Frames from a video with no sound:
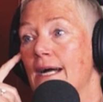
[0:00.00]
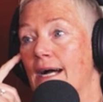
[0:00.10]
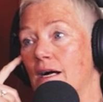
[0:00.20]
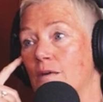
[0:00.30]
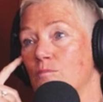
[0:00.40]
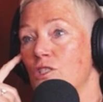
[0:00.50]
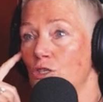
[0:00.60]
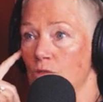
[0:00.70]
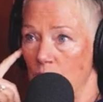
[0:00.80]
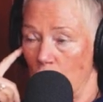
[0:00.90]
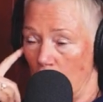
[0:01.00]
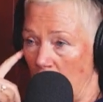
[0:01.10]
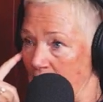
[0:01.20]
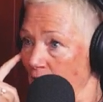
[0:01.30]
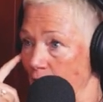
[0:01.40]
Um, two of them were
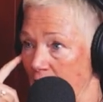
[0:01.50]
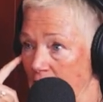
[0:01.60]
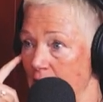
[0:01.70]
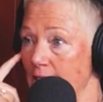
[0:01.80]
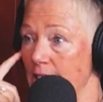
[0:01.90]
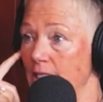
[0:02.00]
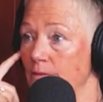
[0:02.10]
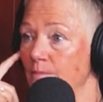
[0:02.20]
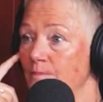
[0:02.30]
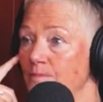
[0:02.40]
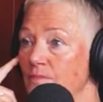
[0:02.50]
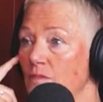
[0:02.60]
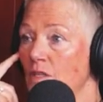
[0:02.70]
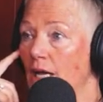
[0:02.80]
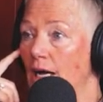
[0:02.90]
writing fantasy. Mm-hmm.
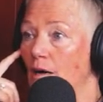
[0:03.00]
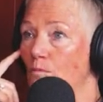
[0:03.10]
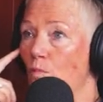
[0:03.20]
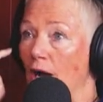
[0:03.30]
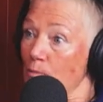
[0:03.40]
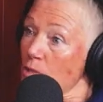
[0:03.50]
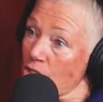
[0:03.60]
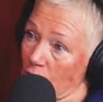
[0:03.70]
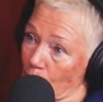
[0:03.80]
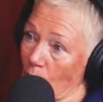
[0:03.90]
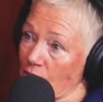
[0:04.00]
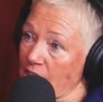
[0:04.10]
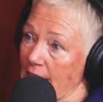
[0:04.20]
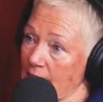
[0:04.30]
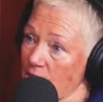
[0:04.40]
Um, one was doing
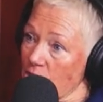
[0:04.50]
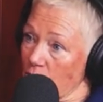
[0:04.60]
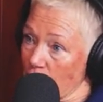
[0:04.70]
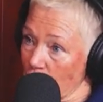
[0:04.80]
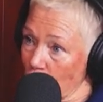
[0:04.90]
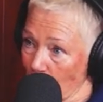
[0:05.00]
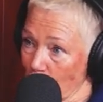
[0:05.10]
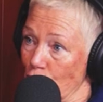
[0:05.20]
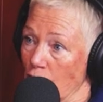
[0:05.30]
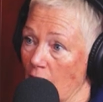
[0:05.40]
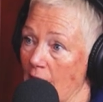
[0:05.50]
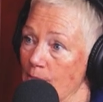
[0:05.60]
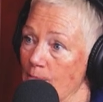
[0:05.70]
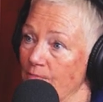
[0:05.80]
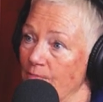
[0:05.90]
podcasts on true
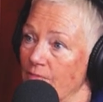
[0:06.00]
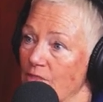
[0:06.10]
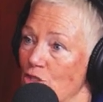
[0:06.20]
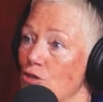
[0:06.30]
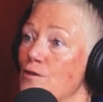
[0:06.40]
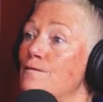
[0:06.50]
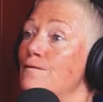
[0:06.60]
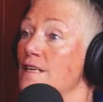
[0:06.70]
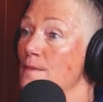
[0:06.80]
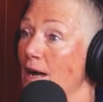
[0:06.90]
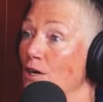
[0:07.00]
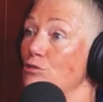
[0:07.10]
crime, true female